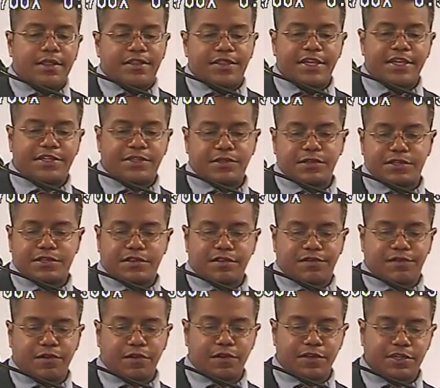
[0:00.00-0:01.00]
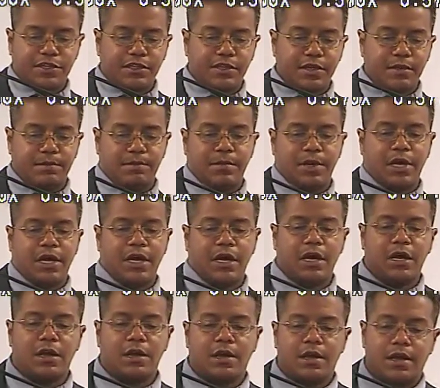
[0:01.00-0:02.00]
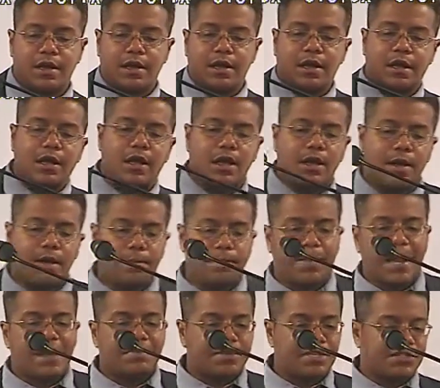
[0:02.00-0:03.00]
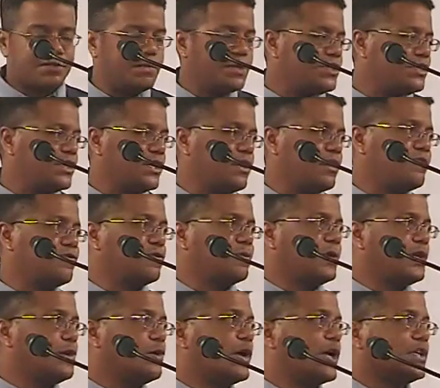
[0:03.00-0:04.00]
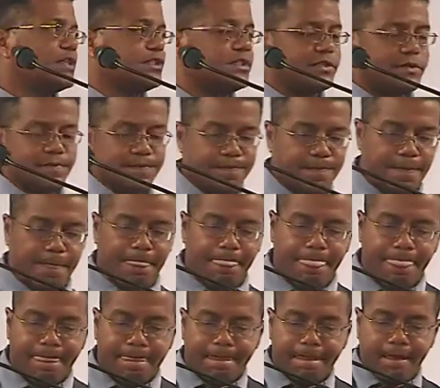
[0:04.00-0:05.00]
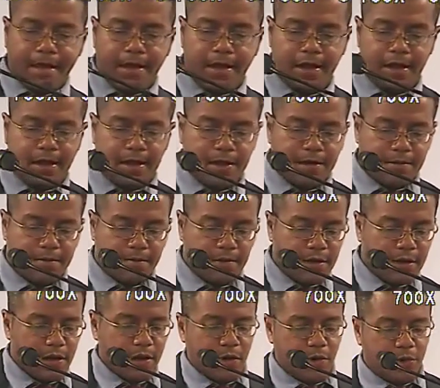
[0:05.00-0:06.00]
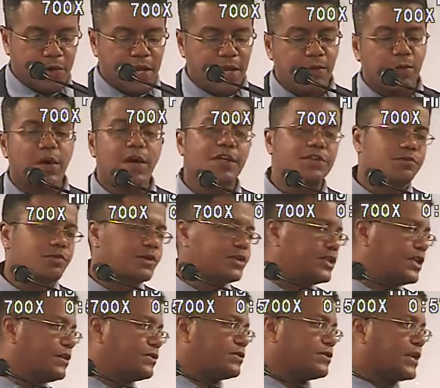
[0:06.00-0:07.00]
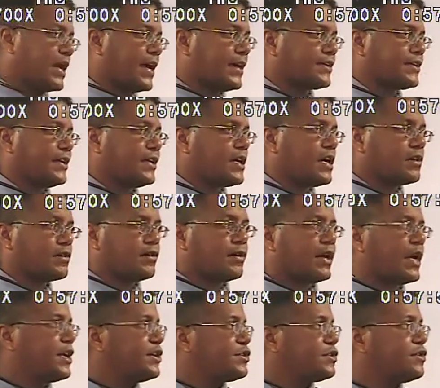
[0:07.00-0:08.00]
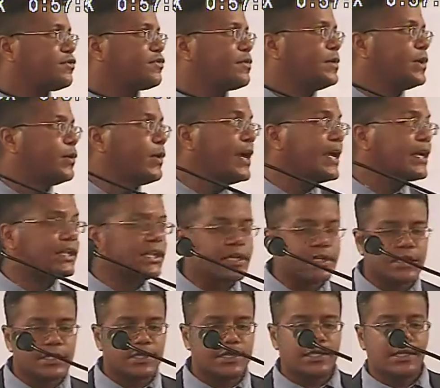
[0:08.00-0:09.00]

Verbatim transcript: This was the first uh, Baptist missionary from the U.S. Uh, who he was was he was actually congregational from New England,